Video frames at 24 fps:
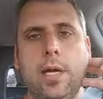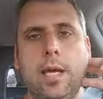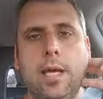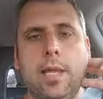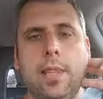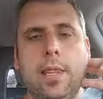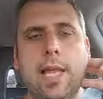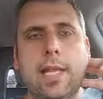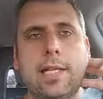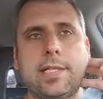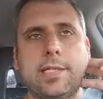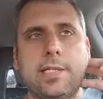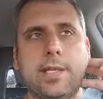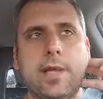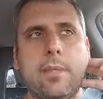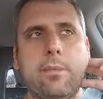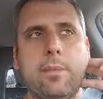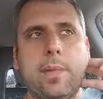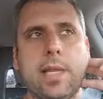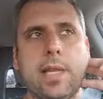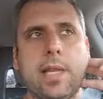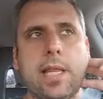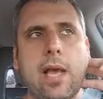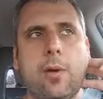and that's
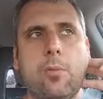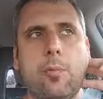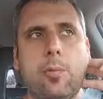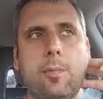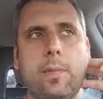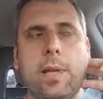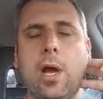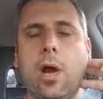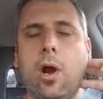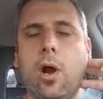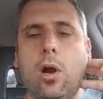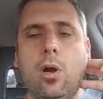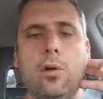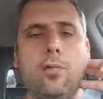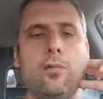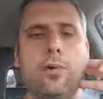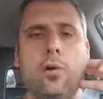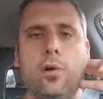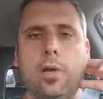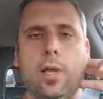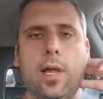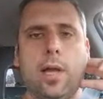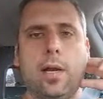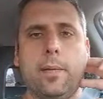something that would be hard
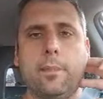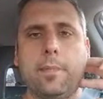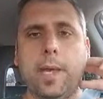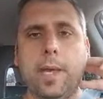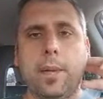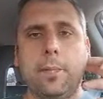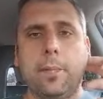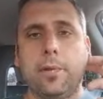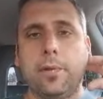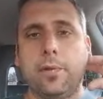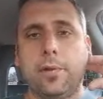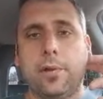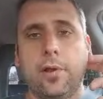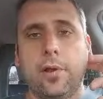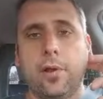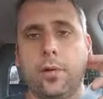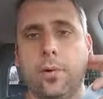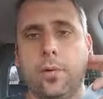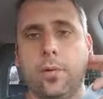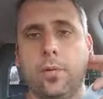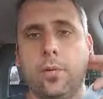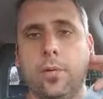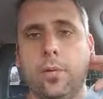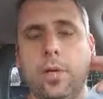for a lot of people to
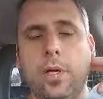do.